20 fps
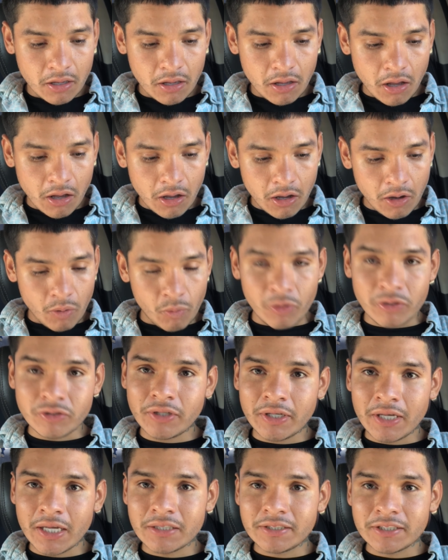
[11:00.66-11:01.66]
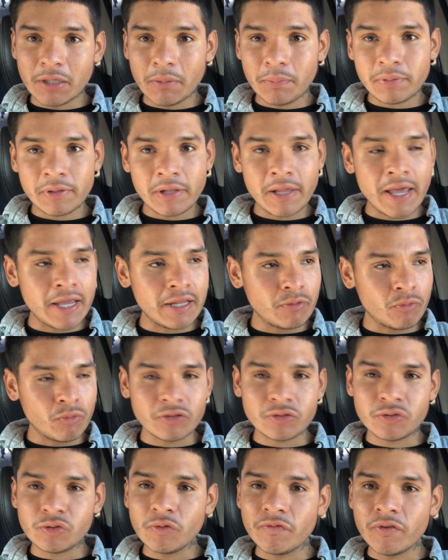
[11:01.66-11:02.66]
Uh, once you get into the plant,
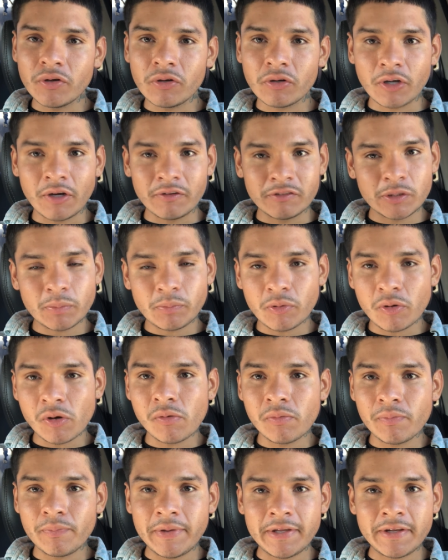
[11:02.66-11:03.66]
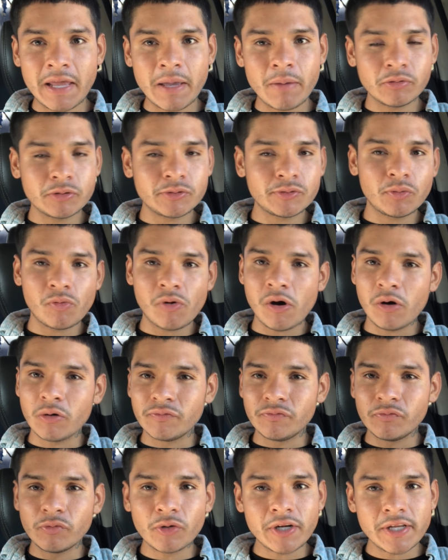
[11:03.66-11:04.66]
once you feel comfortable being able to weld
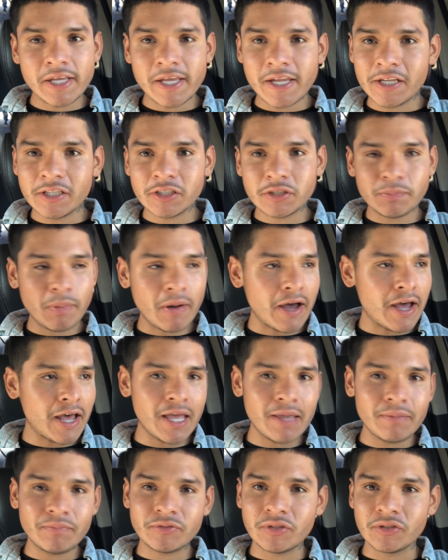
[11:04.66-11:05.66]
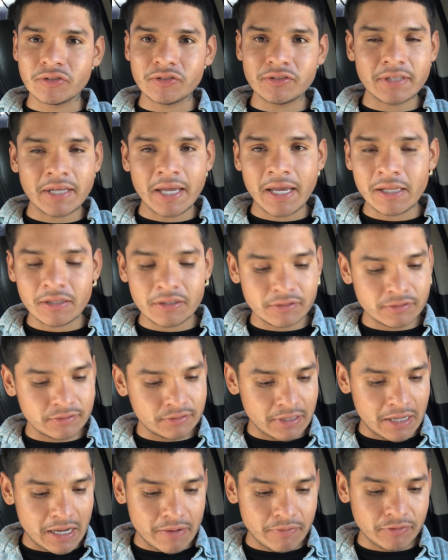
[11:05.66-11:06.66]
forty-eight inch pipe to stainless,
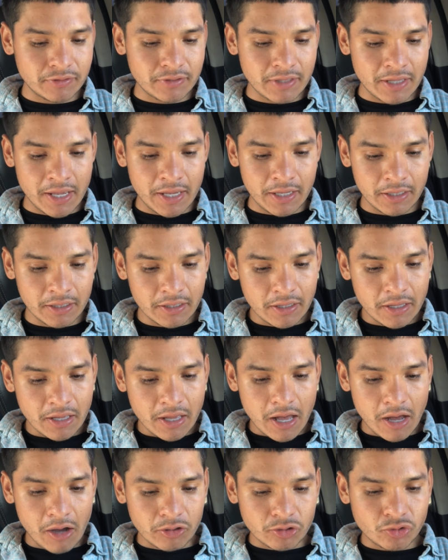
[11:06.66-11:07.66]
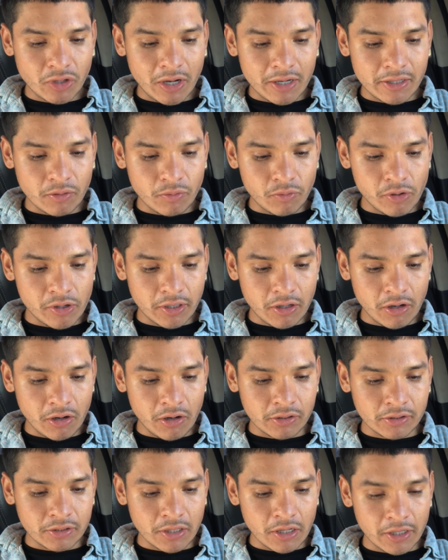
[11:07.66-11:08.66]
everything, I'll try to work
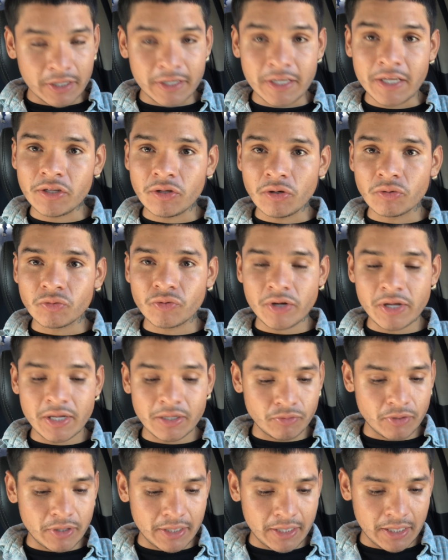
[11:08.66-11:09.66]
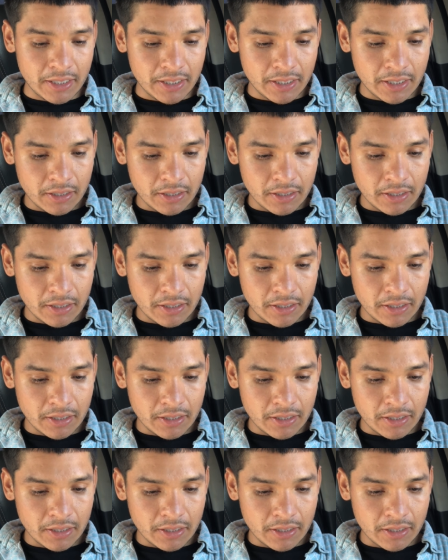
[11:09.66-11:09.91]
on uh, getting your rig ready.